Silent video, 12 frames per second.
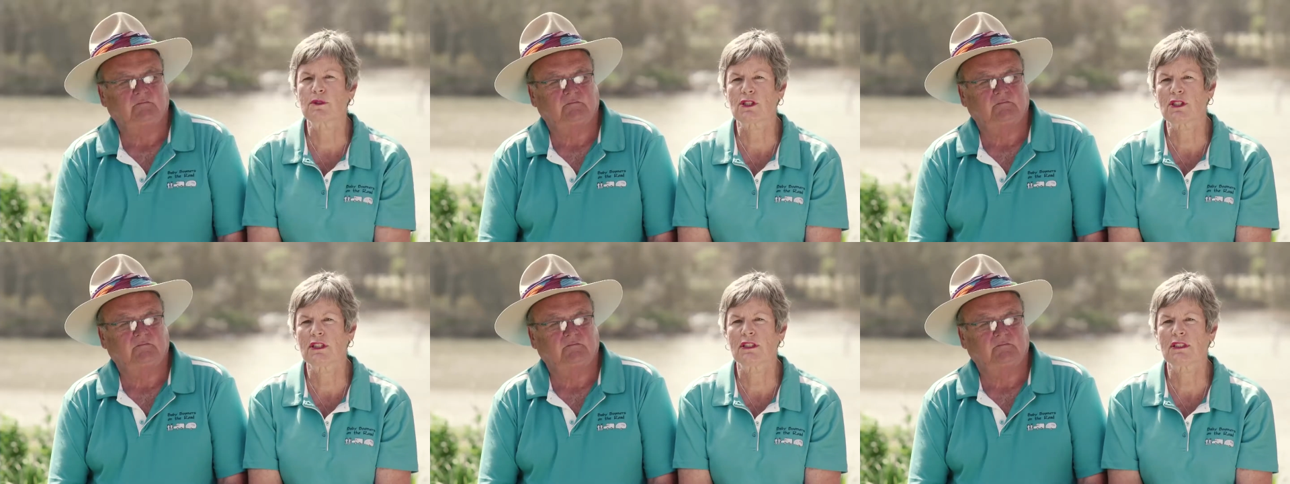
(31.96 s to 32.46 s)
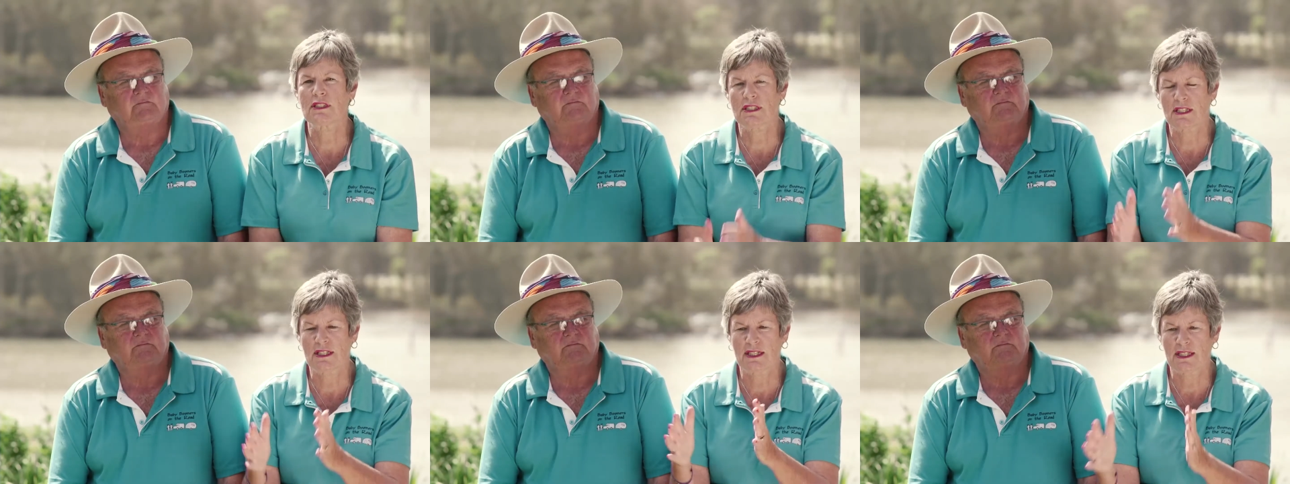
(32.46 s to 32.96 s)
Speaker 1: machine, it's
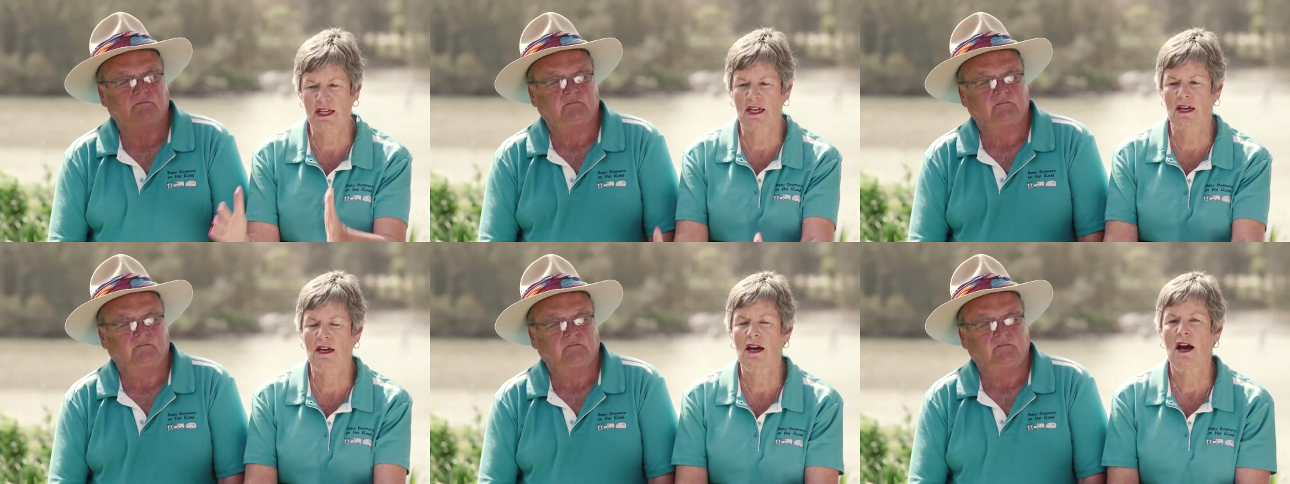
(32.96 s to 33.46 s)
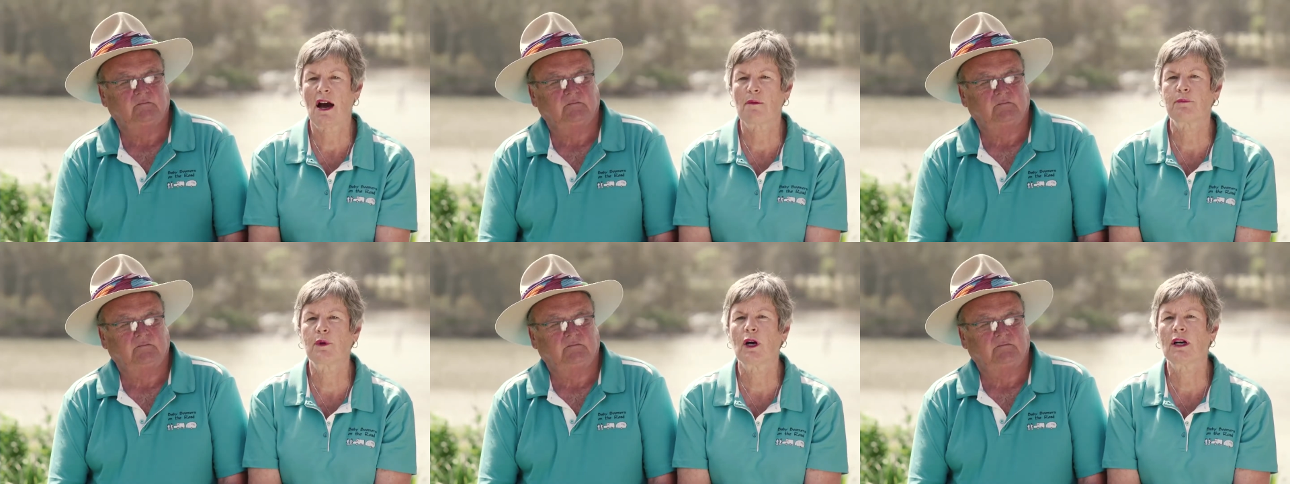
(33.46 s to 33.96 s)
sitting there
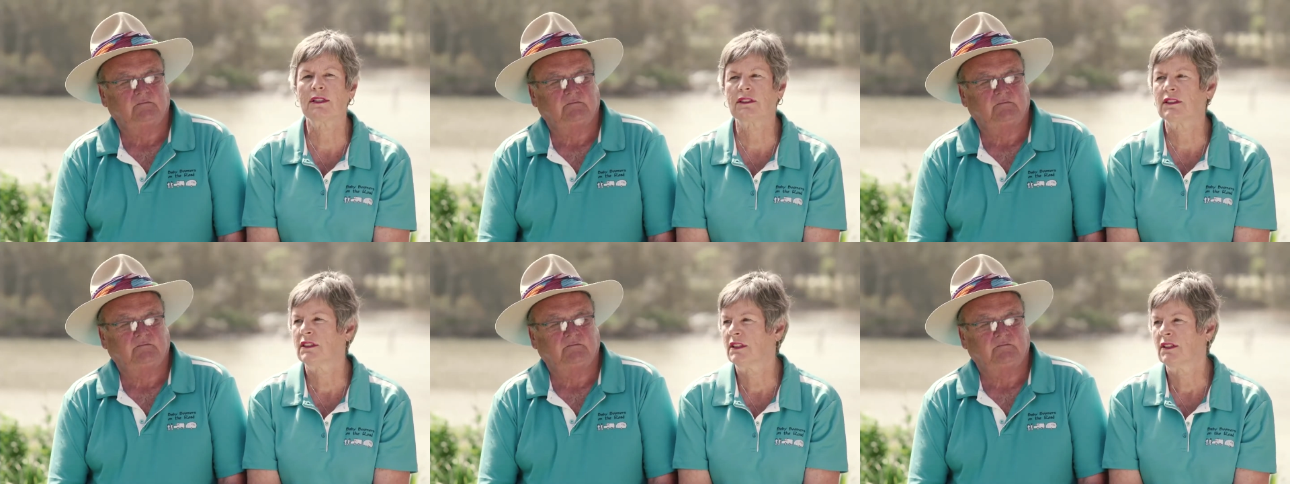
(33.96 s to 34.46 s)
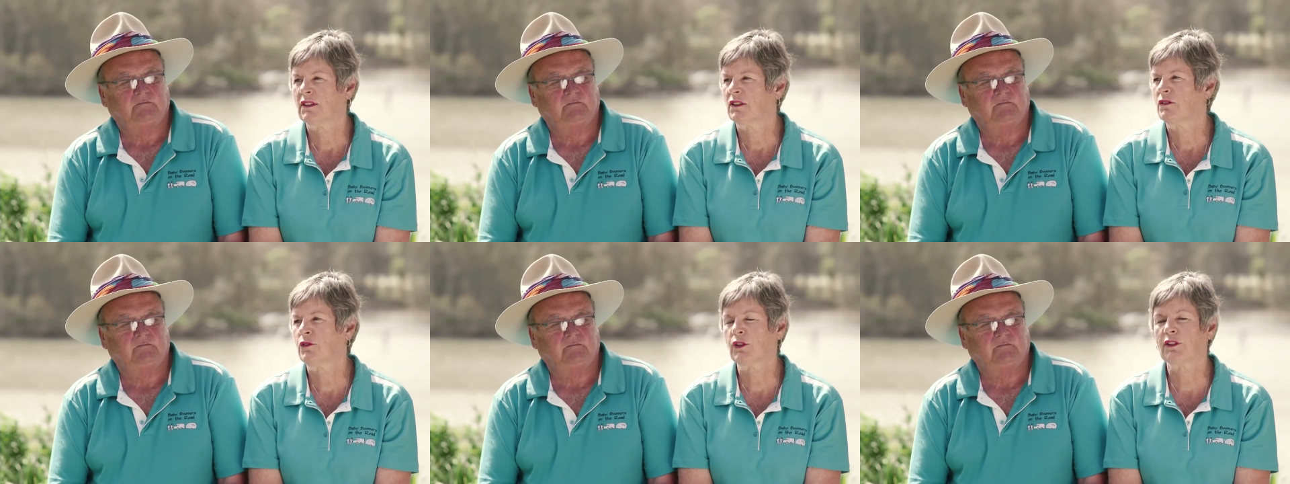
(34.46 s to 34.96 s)
upright,
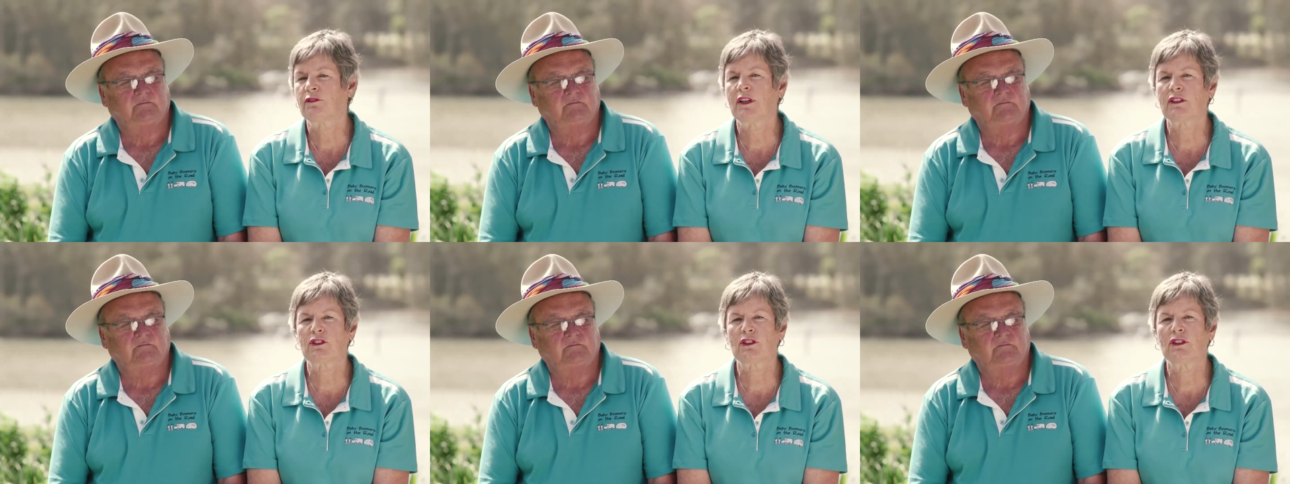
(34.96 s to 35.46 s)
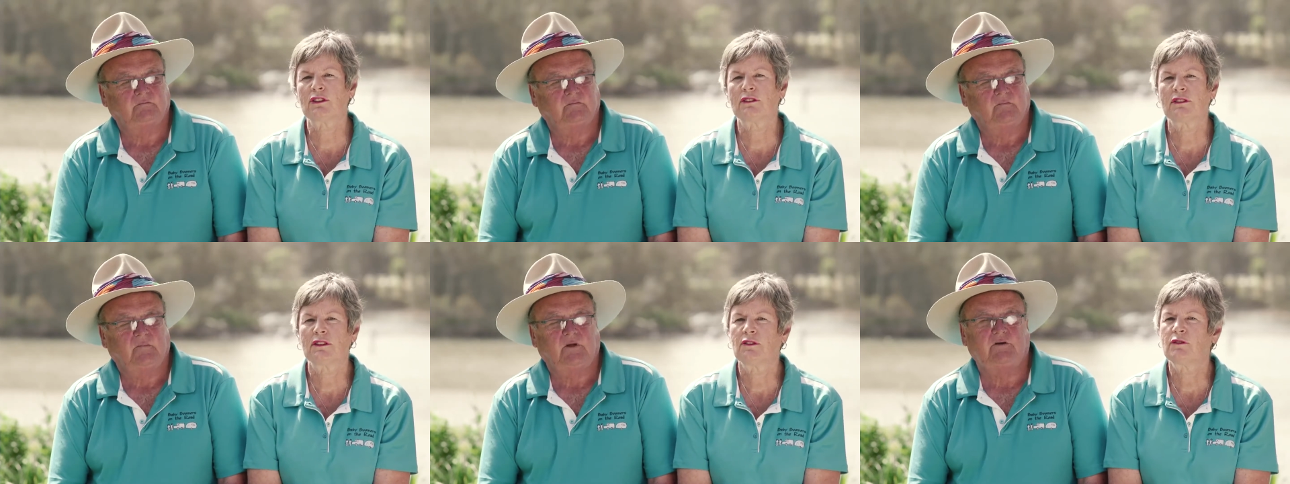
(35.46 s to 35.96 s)
fully functional,
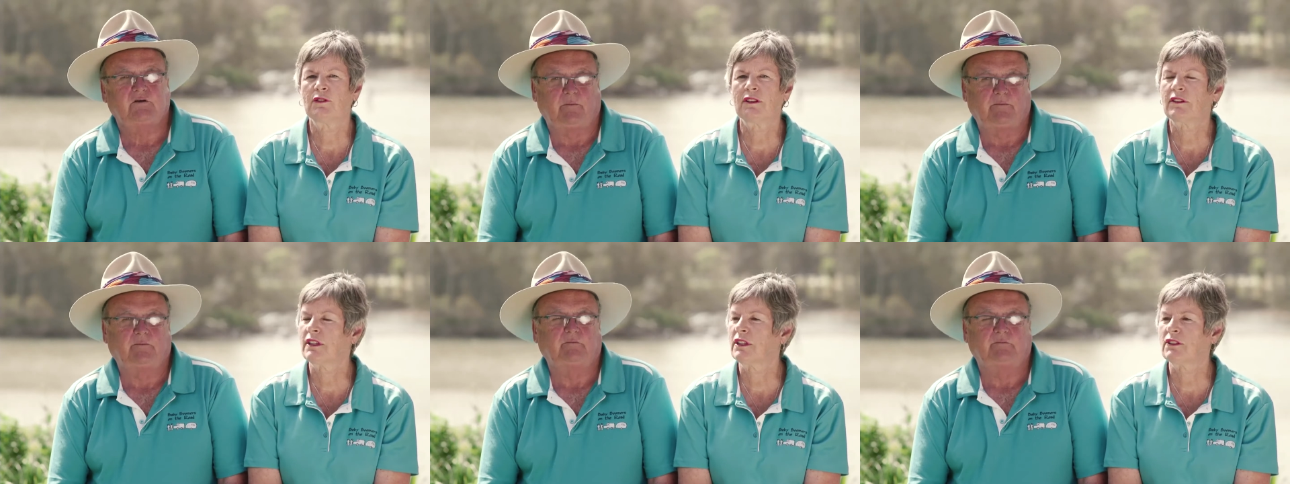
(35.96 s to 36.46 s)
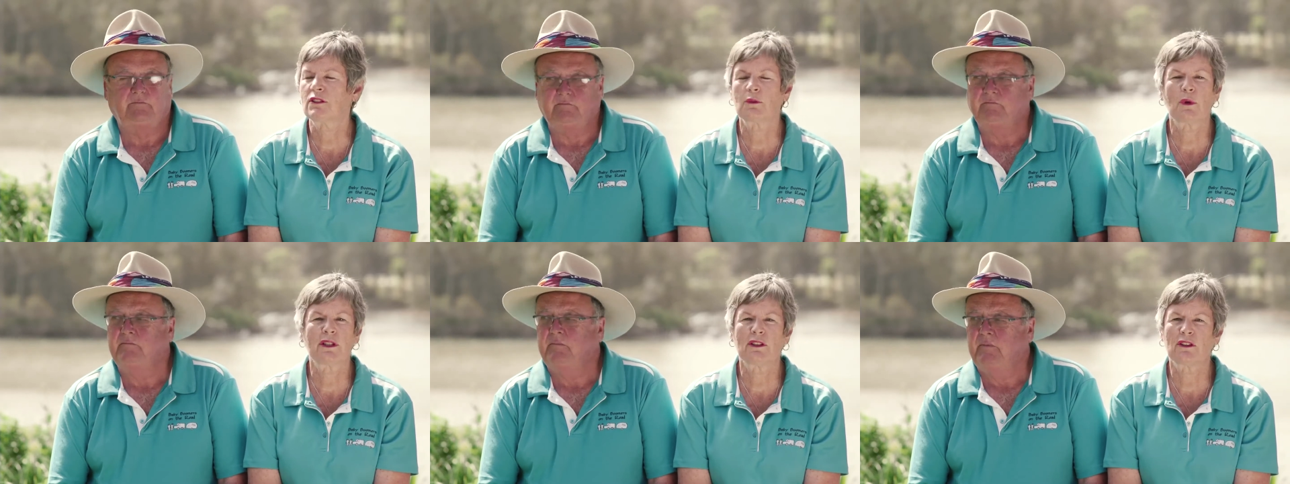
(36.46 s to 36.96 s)
very easy
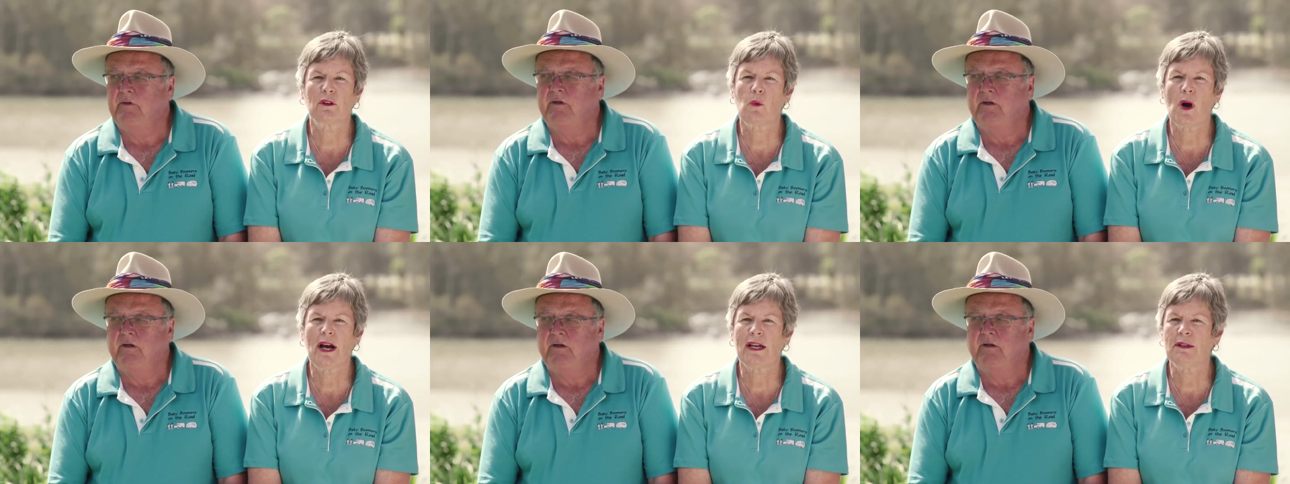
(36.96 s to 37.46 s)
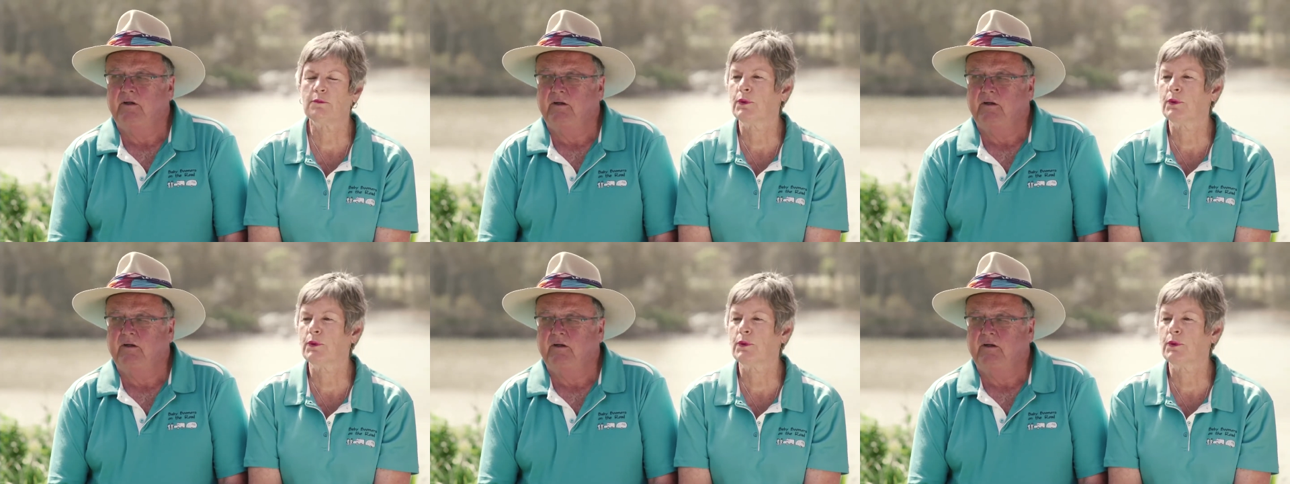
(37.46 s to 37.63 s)
when you're away.